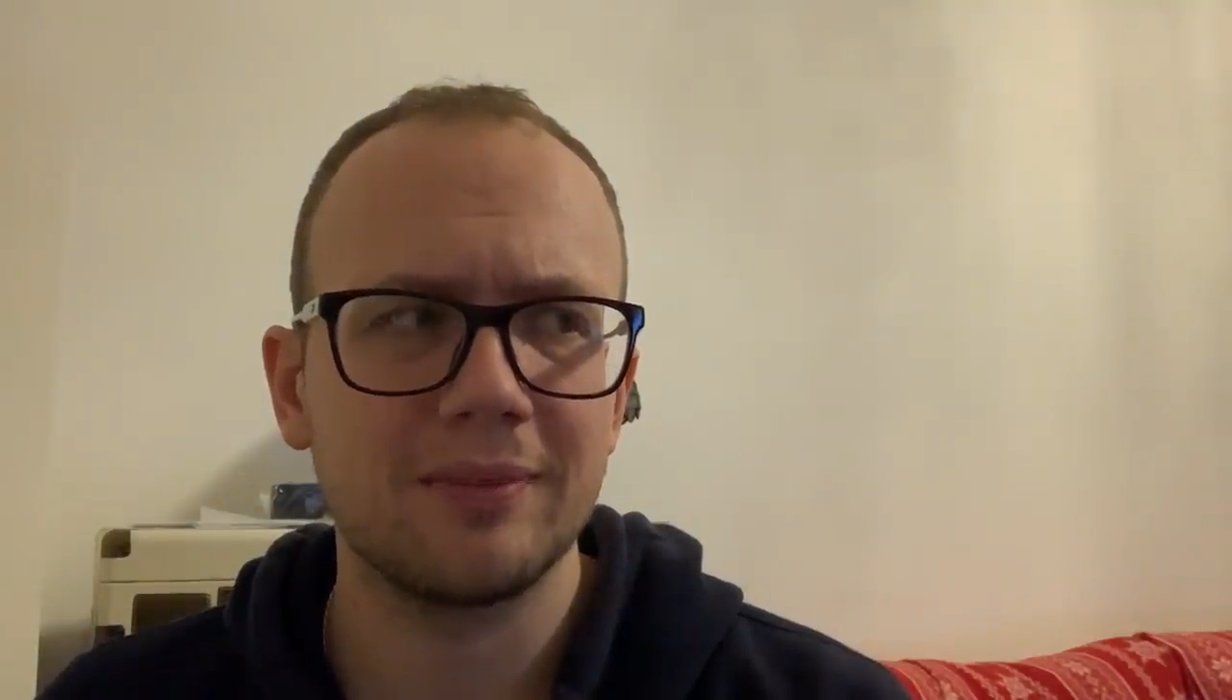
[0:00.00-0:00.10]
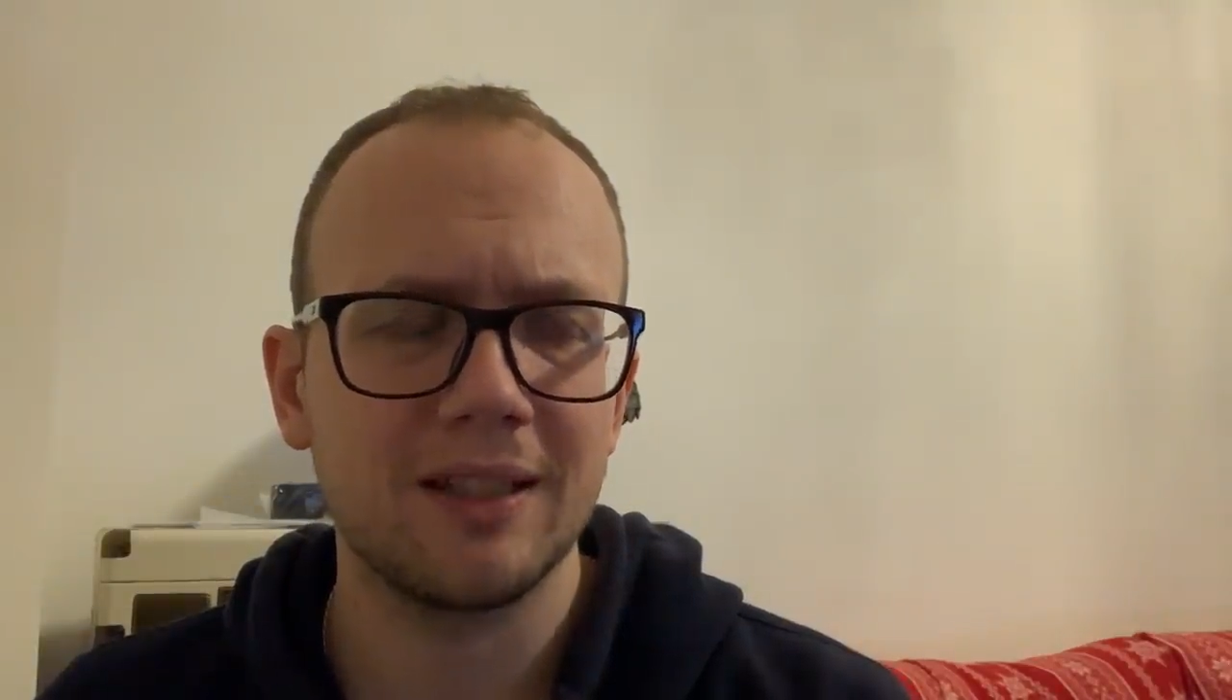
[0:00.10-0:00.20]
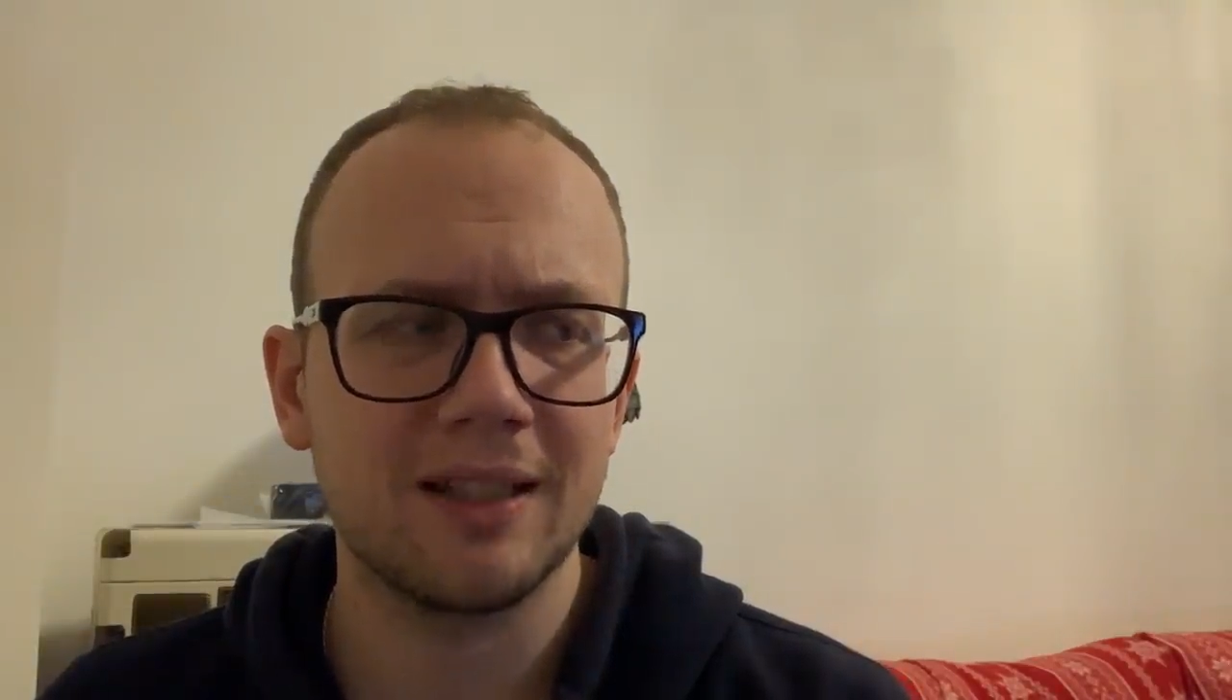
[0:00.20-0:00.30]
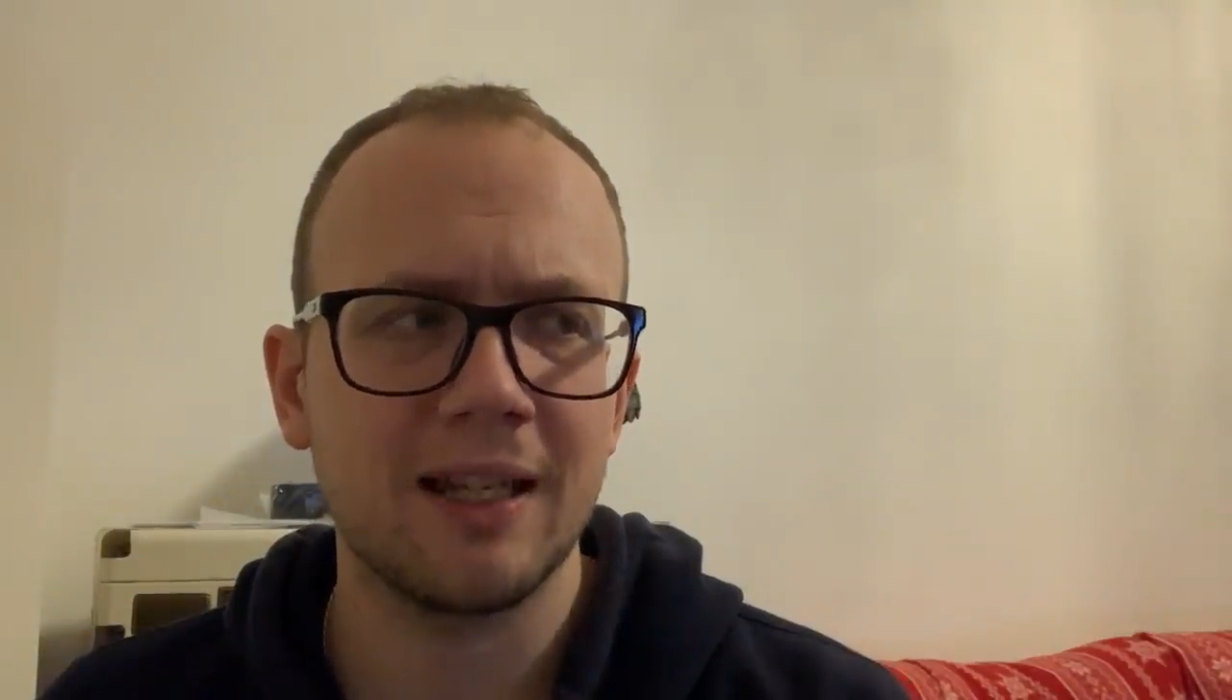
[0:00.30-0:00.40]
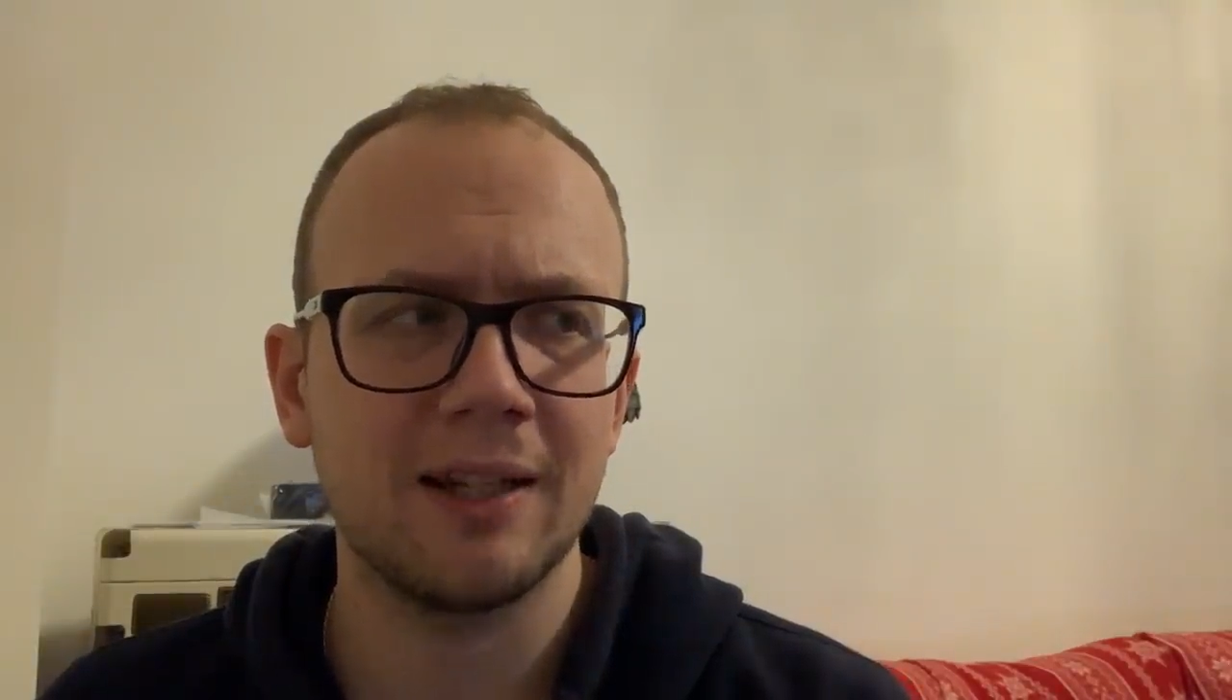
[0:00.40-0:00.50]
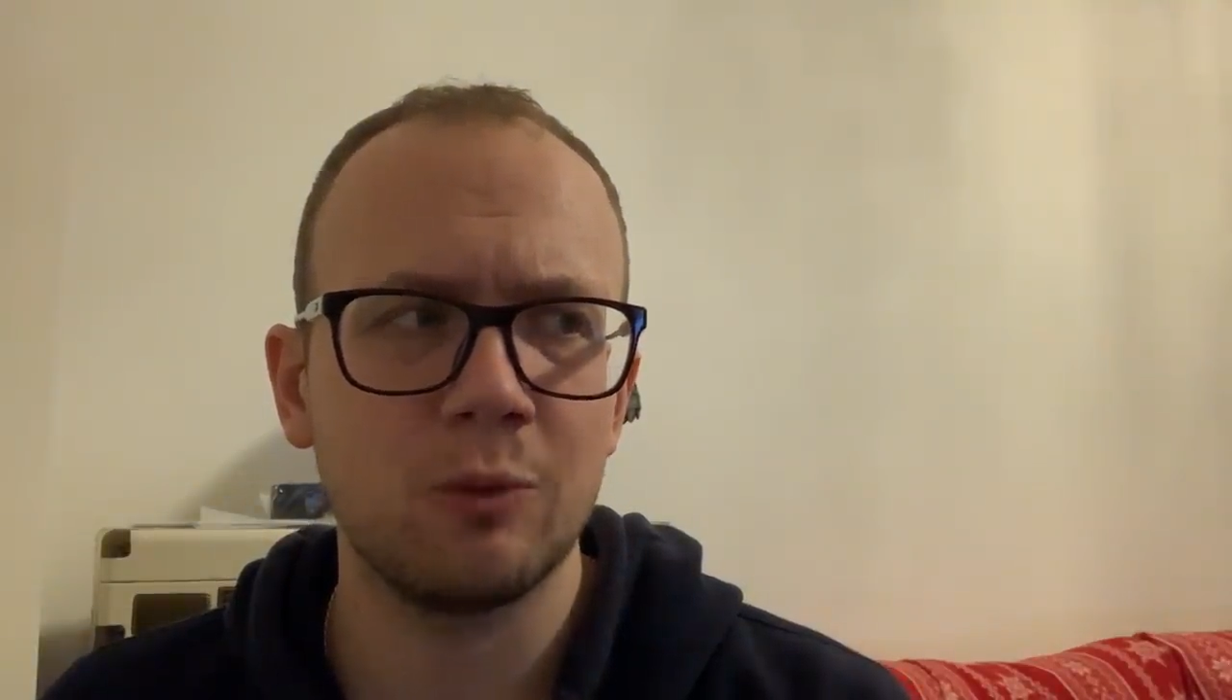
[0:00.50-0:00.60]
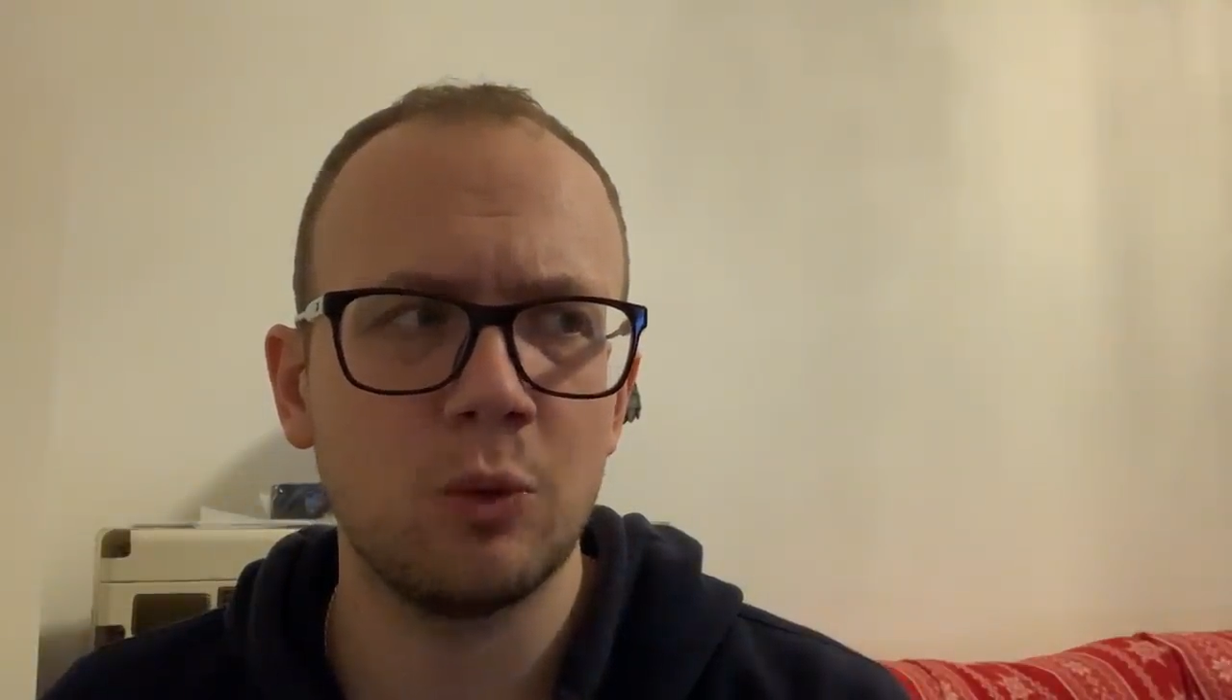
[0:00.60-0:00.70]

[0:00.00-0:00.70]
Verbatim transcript: It's getting